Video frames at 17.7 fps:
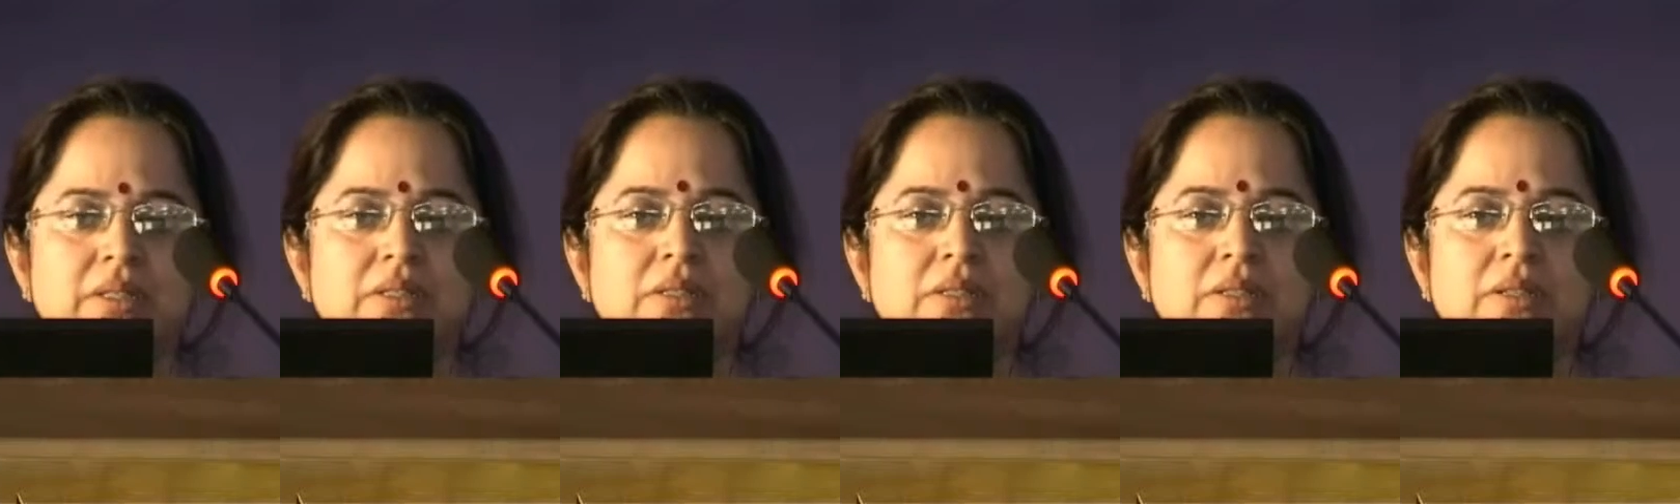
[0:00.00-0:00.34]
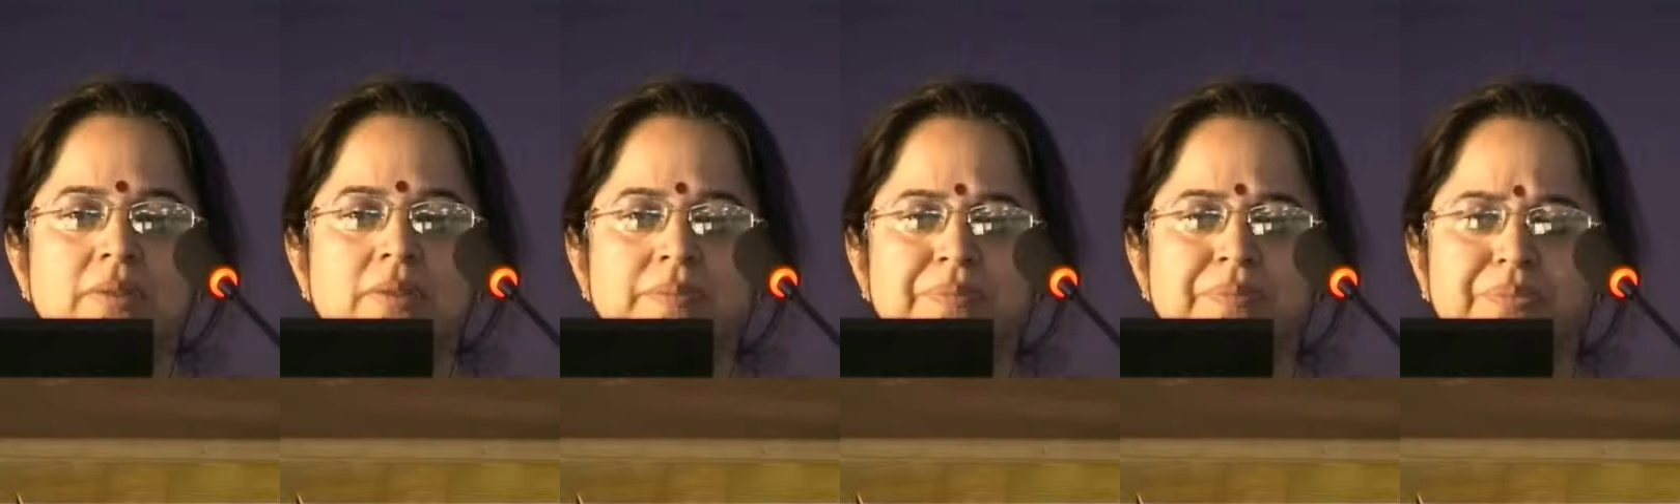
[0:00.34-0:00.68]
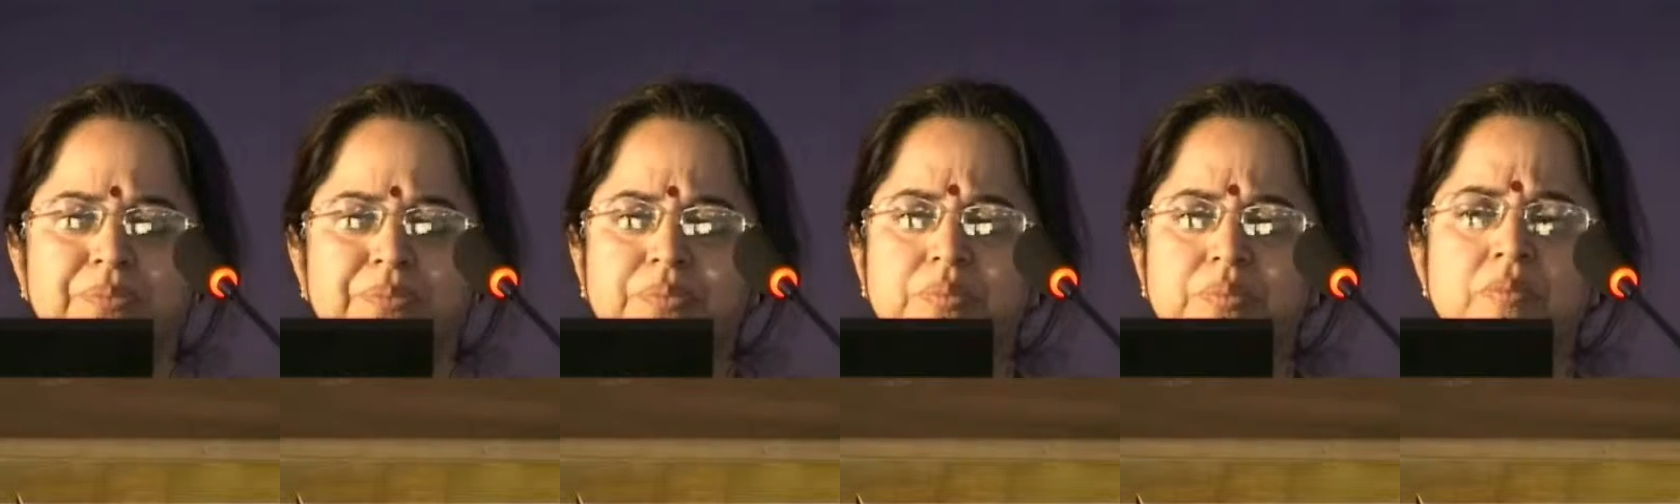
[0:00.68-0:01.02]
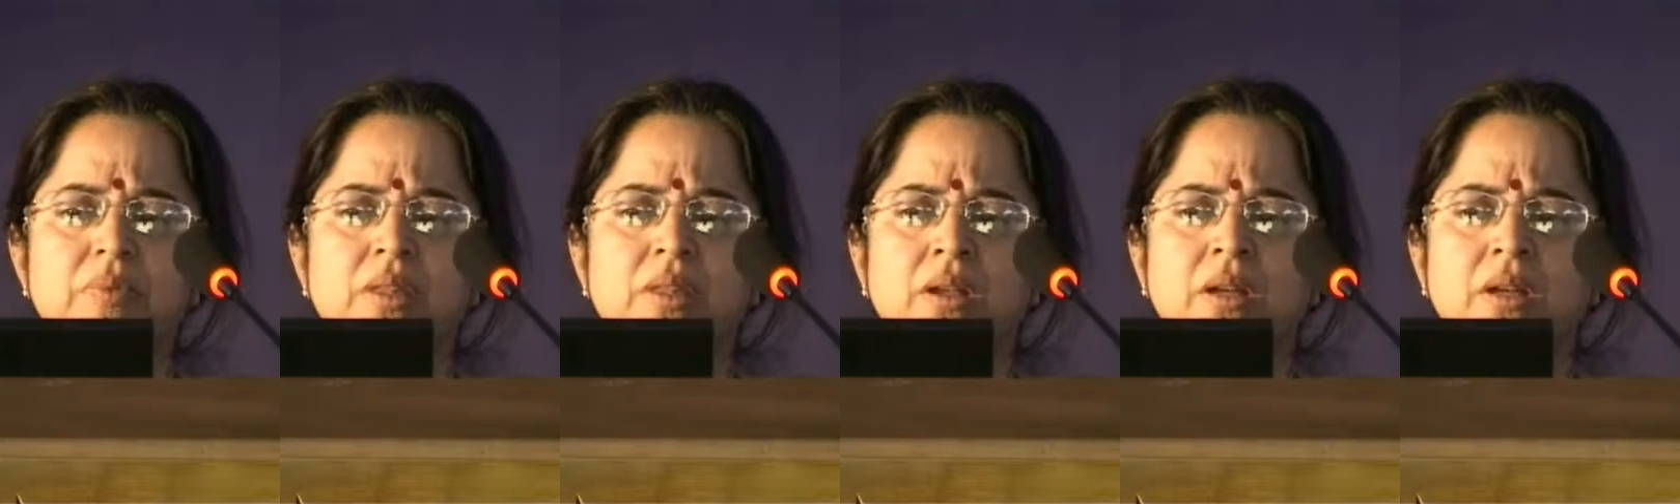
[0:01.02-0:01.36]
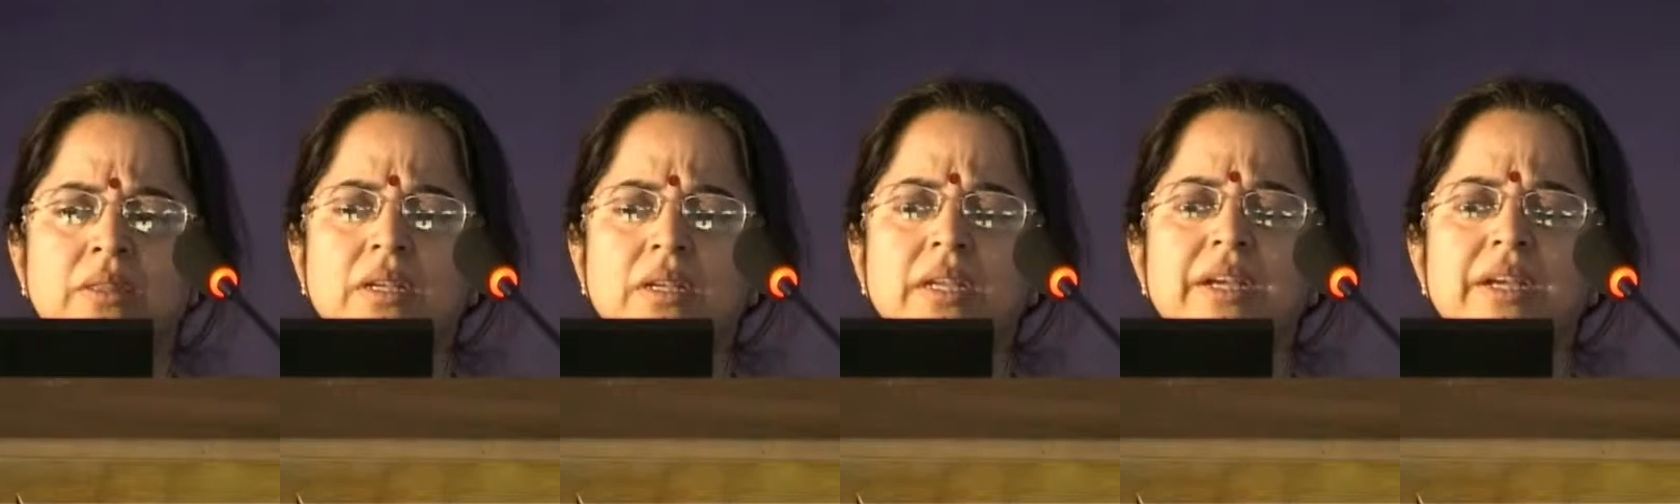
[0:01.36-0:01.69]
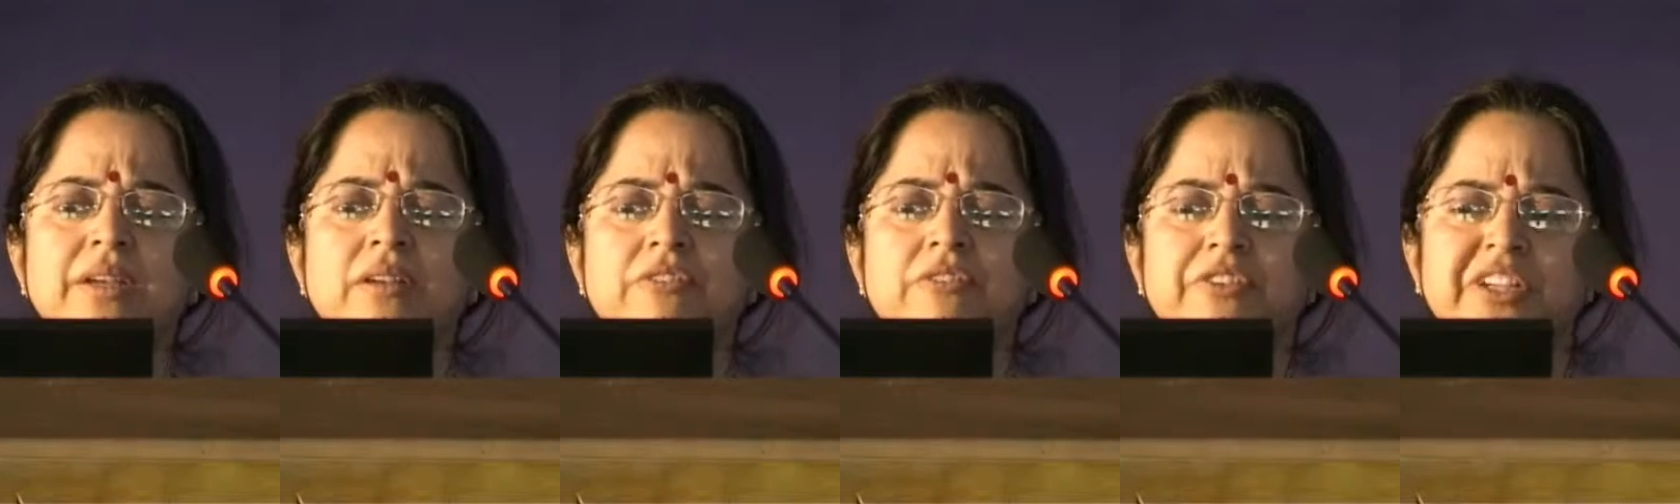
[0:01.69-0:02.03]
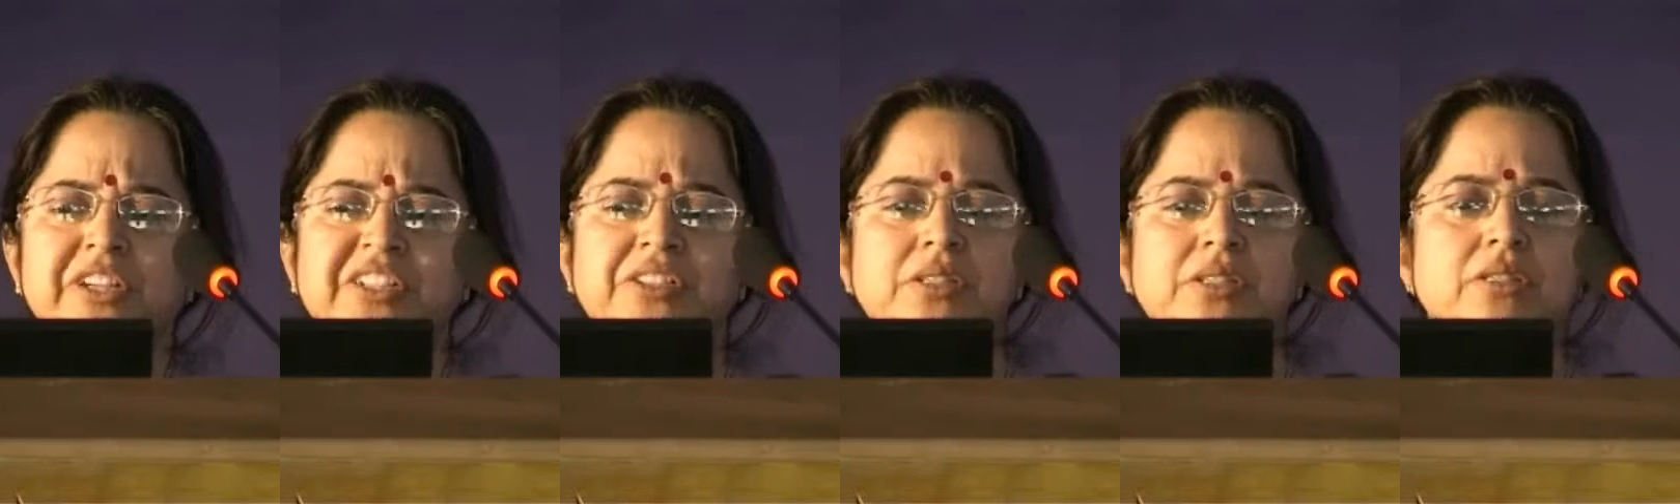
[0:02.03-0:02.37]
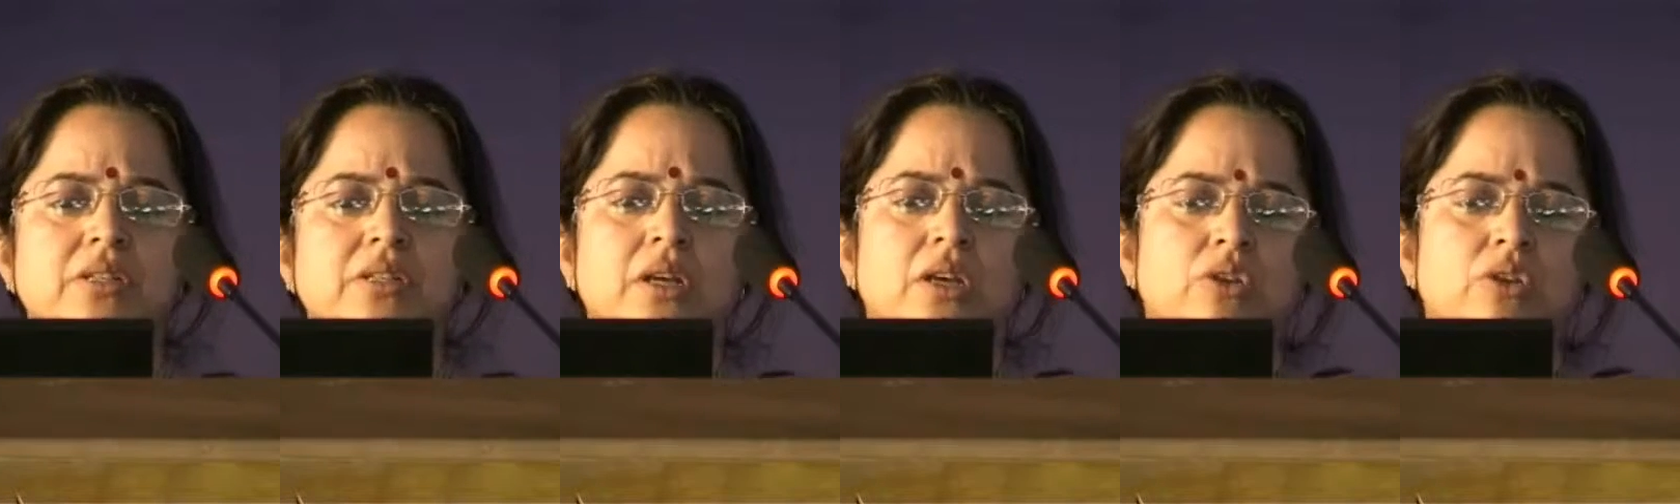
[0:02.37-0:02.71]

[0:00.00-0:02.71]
etc. And the late infections,